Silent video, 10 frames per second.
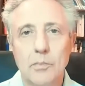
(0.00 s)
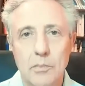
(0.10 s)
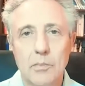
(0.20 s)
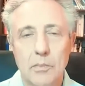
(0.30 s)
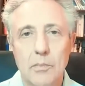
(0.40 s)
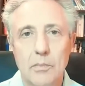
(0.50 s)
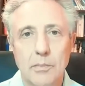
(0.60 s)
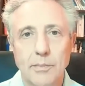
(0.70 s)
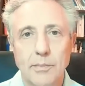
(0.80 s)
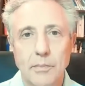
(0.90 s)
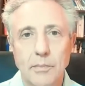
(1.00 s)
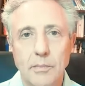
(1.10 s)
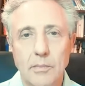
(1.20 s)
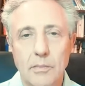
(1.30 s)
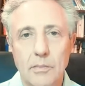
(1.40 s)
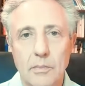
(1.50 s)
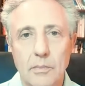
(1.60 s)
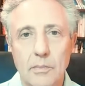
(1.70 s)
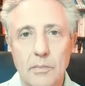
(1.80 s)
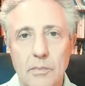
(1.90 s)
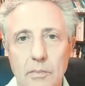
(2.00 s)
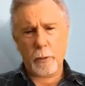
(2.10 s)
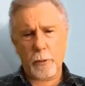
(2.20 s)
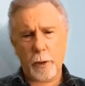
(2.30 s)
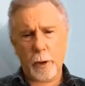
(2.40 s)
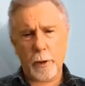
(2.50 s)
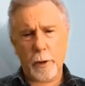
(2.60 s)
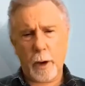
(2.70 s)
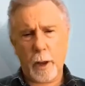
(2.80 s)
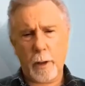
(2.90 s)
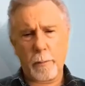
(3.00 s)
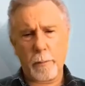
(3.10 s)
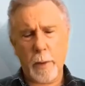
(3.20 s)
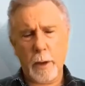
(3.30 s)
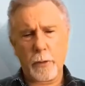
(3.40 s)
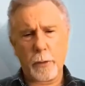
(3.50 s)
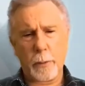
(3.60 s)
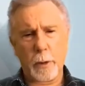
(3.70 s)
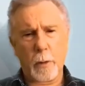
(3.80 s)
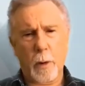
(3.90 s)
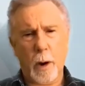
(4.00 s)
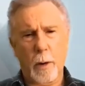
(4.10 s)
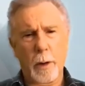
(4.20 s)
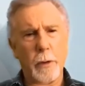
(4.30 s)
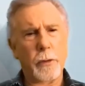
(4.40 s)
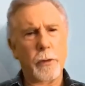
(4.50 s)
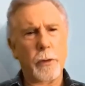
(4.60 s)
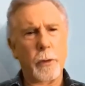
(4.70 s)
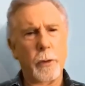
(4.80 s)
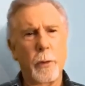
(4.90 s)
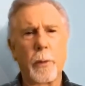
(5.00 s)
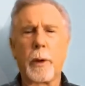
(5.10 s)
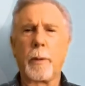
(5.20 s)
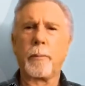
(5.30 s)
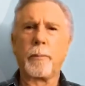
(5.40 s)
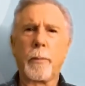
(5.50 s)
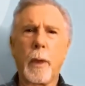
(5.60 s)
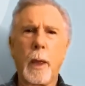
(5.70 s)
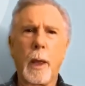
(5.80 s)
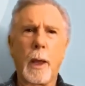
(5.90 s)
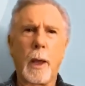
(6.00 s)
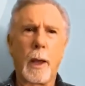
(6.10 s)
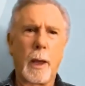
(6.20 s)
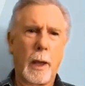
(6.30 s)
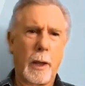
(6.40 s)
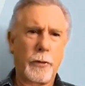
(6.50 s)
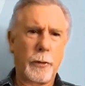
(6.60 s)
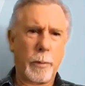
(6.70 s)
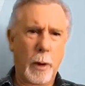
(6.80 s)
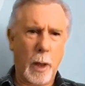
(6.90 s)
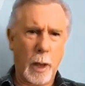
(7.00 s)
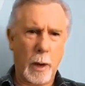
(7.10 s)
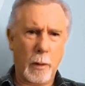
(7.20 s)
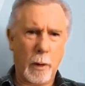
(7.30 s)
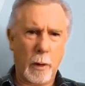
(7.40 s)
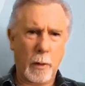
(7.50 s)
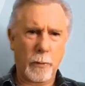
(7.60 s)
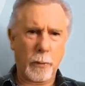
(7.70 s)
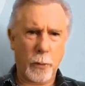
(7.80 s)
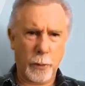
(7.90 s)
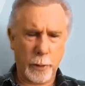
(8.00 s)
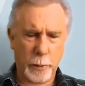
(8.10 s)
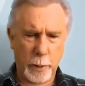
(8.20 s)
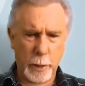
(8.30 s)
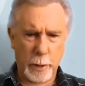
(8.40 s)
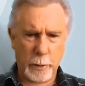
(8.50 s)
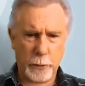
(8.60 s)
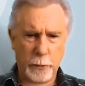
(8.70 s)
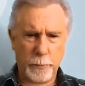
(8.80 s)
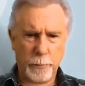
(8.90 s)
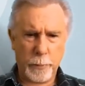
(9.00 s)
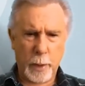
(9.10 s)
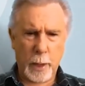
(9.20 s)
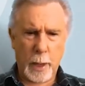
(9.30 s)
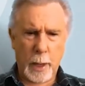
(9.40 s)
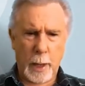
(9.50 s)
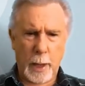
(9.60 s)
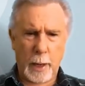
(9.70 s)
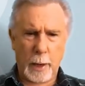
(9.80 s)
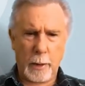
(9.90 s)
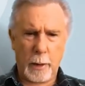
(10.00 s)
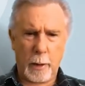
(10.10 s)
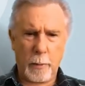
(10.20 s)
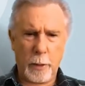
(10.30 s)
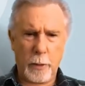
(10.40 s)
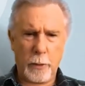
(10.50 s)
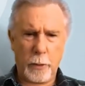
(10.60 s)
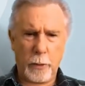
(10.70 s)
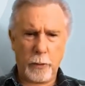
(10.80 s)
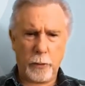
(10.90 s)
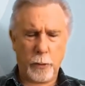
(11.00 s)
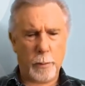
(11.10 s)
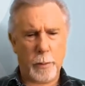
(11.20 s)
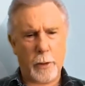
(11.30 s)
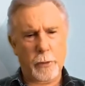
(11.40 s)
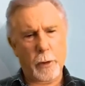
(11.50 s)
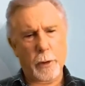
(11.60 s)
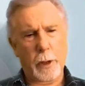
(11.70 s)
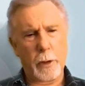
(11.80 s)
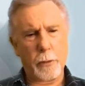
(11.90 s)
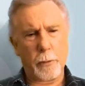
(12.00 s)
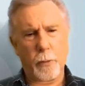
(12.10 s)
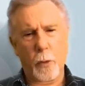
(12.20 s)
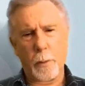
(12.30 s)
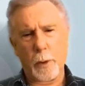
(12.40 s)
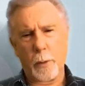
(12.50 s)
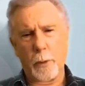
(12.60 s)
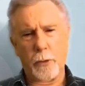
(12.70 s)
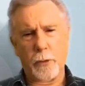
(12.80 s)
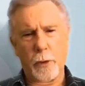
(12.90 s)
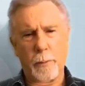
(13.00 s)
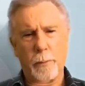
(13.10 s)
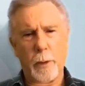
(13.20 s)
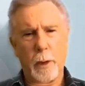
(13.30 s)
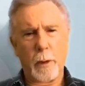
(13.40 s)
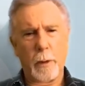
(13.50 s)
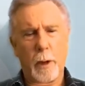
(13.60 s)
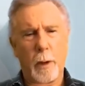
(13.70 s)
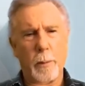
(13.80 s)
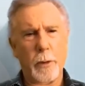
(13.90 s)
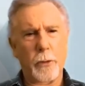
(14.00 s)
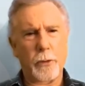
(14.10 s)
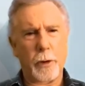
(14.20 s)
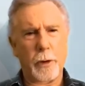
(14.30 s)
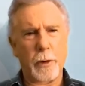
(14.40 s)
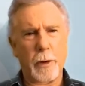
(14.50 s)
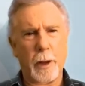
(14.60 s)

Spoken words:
And anyway, I got back to New Zealand, and I made some inquiries to a supplier of raw ingredients. And I went and saw him, and I said, "Look, here's a formula which I'm interested